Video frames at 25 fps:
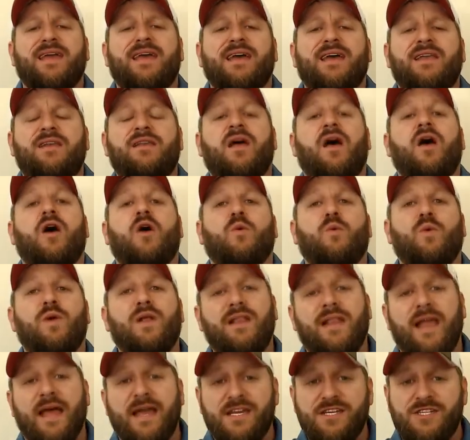in
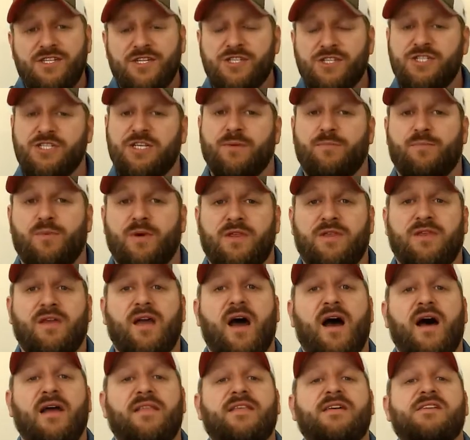relationship with God,